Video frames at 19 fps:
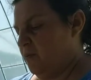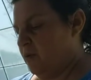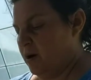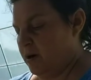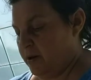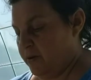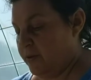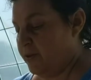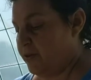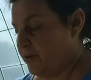
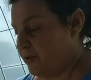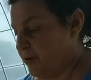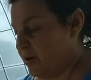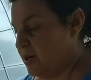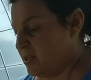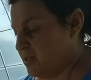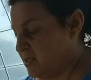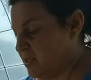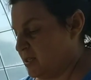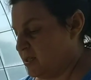one of the
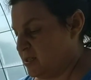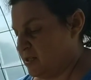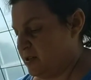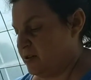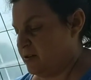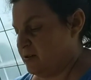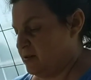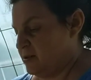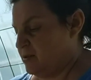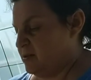3
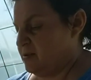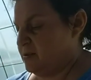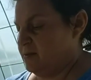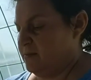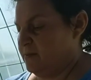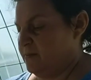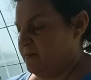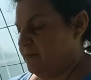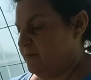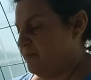sisters
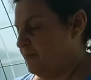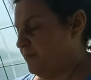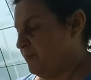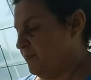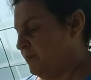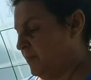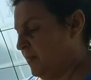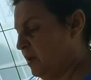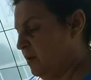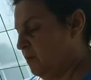
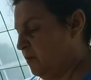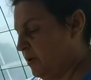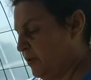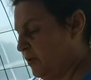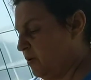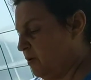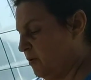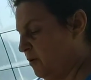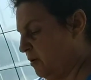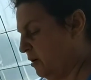
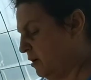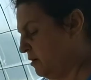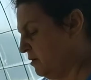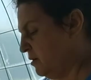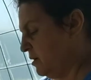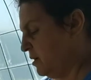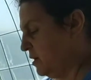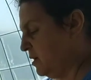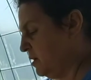with corn